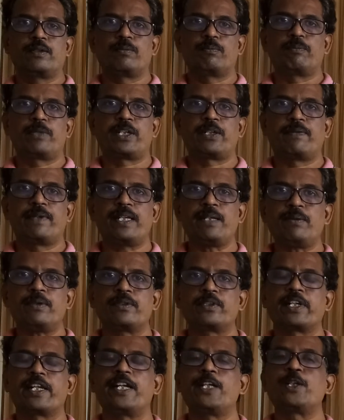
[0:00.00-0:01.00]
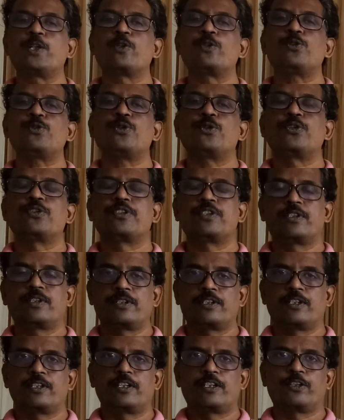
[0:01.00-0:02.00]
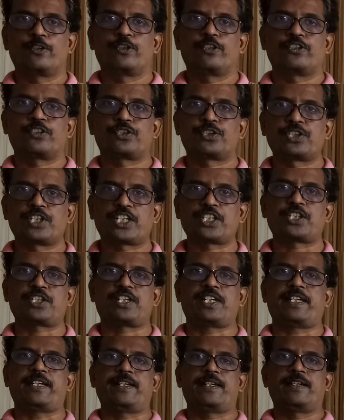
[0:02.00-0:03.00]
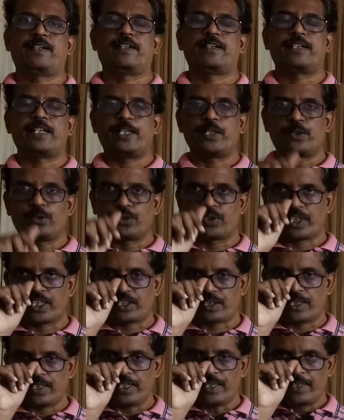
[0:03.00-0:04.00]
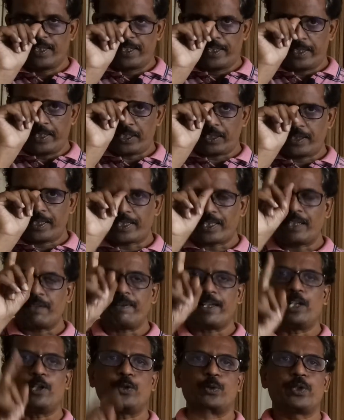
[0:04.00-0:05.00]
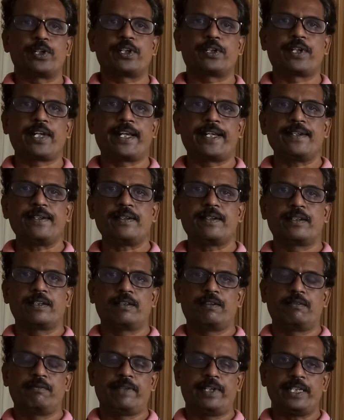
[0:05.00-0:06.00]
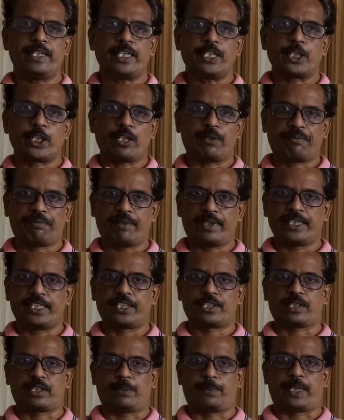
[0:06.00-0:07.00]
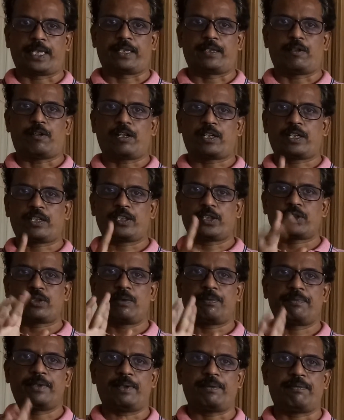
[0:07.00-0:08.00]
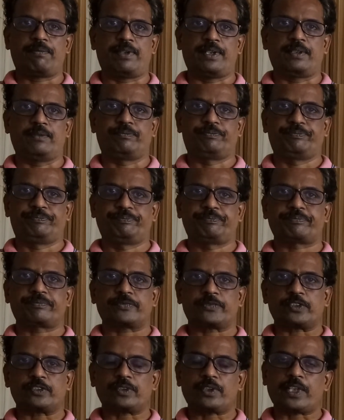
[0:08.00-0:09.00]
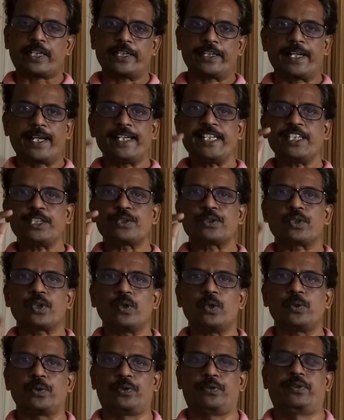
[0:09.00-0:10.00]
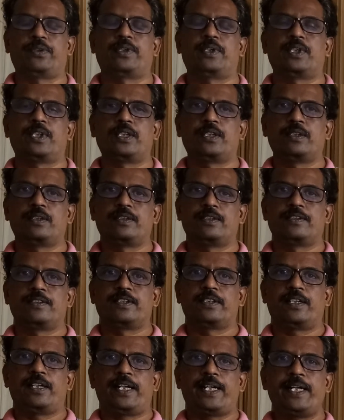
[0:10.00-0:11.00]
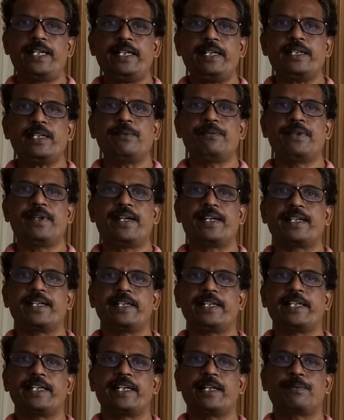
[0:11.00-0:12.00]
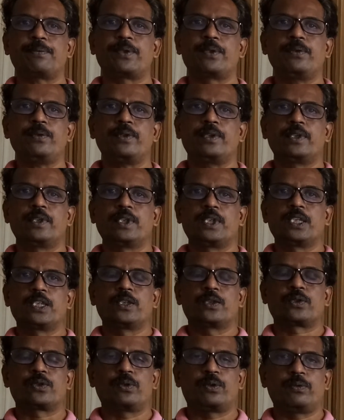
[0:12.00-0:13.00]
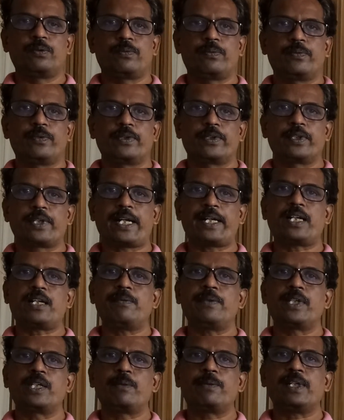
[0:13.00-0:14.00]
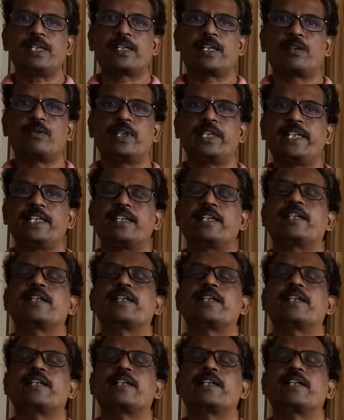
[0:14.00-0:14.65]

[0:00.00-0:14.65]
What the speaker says: between 10 to 60. It is taking value 10 when f1 is coming, occurrence of f1. Die is thrown, and if you are getting f2, so random variable converting that